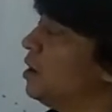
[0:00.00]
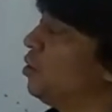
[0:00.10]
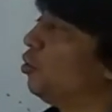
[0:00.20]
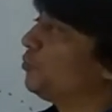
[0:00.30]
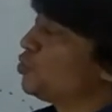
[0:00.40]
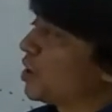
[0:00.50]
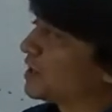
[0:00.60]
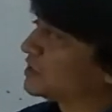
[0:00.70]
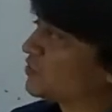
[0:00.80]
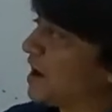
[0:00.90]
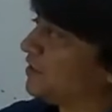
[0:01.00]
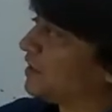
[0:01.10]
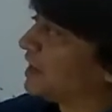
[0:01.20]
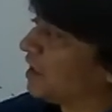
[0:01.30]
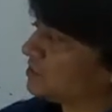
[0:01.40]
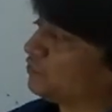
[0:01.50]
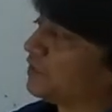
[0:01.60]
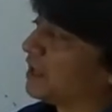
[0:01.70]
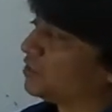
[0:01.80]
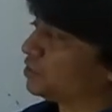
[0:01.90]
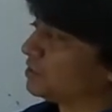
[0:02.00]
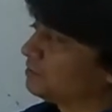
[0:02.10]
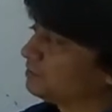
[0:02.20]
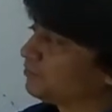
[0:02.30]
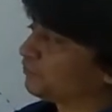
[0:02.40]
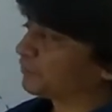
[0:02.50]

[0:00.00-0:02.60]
Hope you understand the classification.